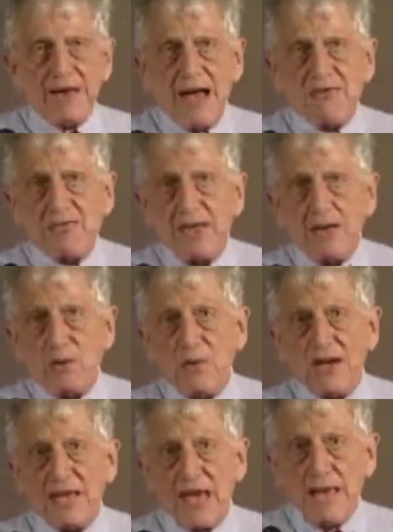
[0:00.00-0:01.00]
I think
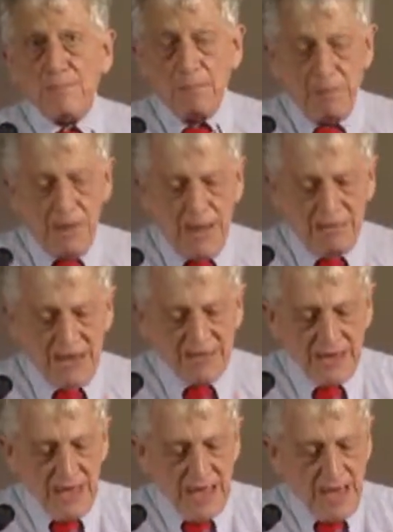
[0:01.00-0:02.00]
we're capable of
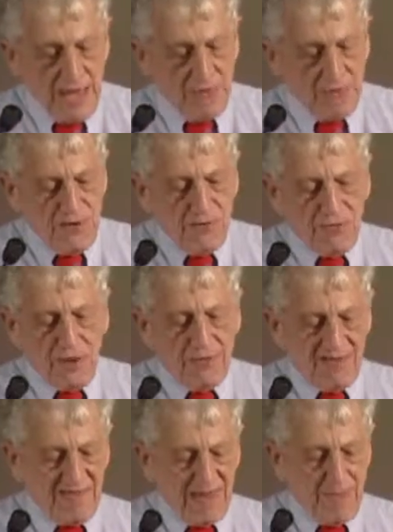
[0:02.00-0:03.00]
it if we show
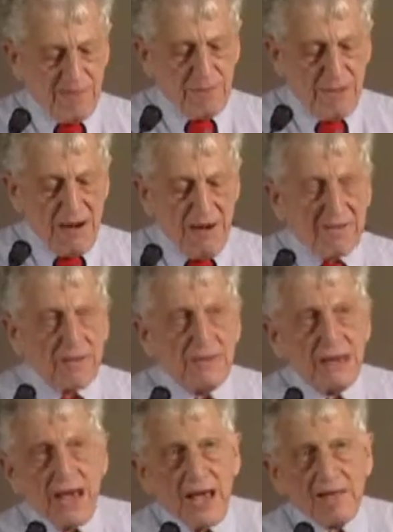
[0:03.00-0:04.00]
the same spirit
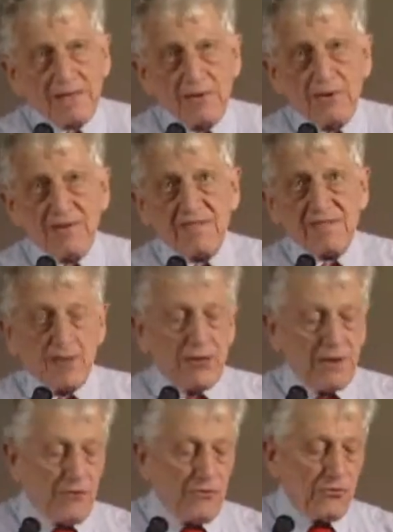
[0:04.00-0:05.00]
as Lewis
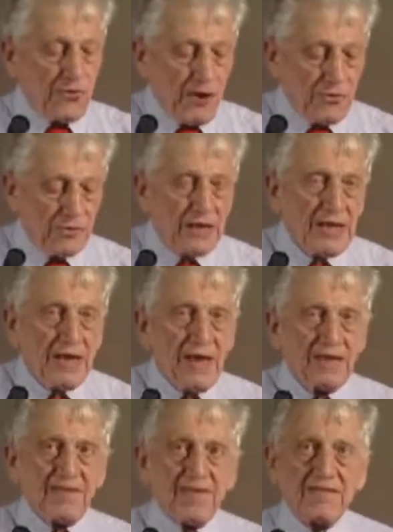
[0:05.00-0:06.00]
Silkin showed
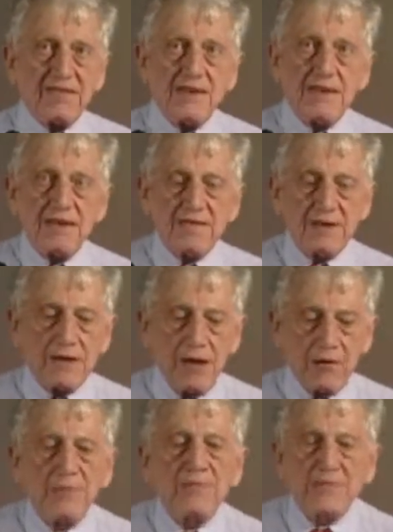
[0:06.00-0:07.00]
60 years
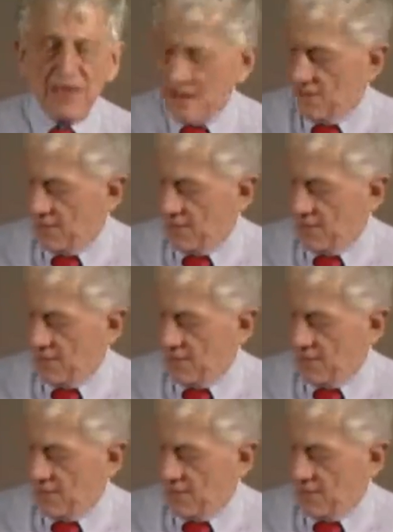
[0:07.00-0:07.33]
ago. Thank you